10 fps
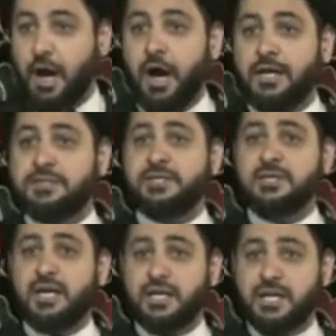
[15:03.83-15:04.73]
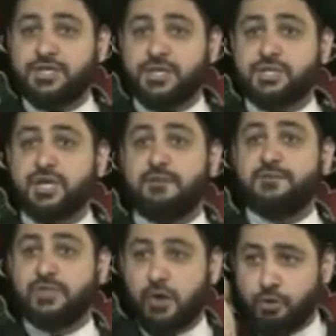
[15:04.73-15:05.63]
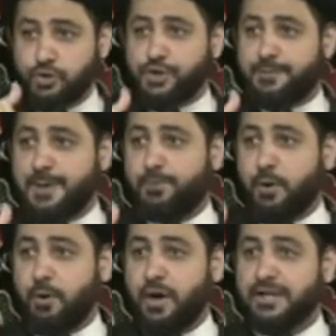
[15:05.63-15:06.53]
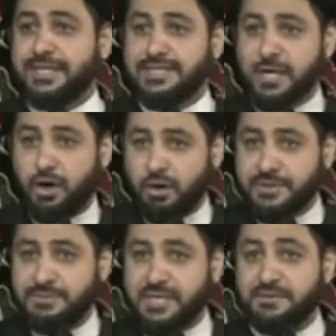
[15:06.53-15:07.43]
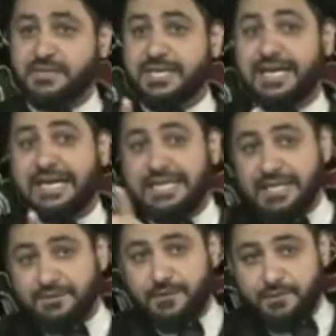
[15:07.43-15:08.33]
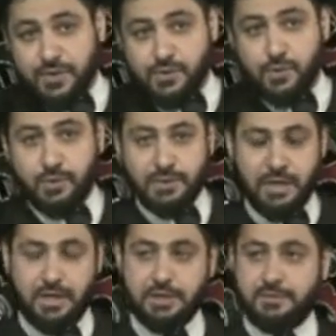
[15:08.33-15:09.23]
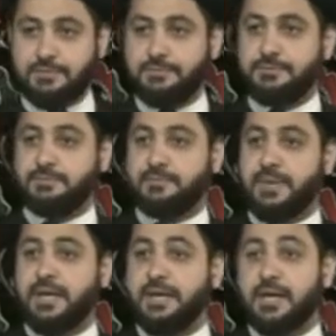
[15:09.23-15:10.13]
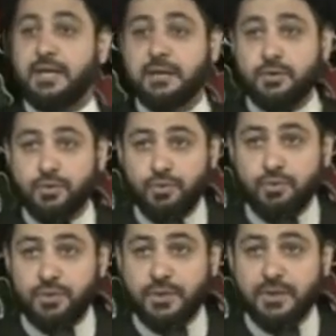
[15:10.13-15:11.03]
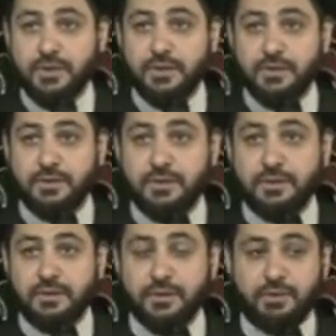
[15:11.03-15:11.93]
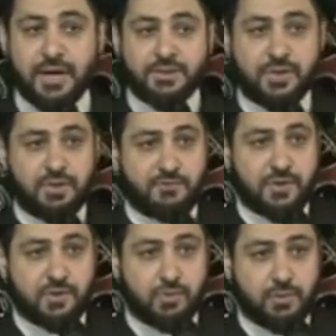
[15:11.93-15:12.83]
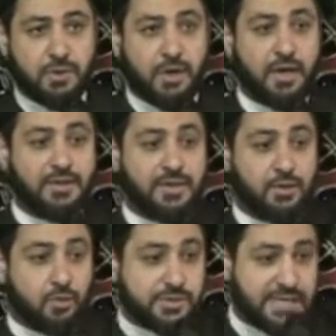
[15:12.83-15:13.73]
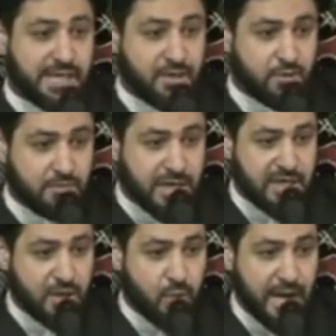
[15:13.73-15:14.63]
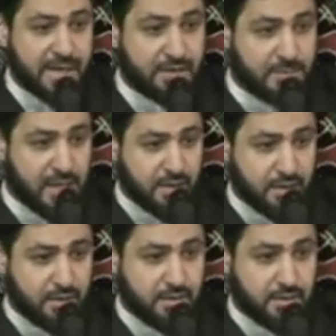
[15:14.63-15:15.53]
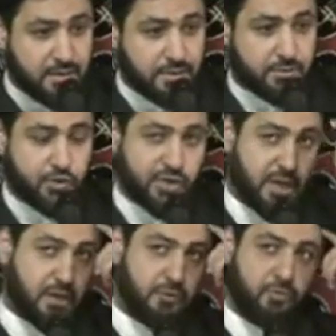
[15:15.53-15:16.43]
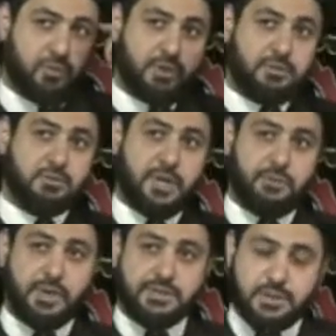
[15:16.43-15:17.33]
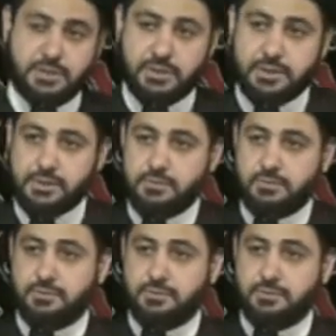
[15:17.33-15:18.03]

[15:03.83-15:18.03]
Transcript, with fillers: under the allegiance of those people that they call themselves the Caliph of Rasulullah. Killing who? The grandson of Rasulullah, that Husaynun minni wa ana min. Everyone narrated this.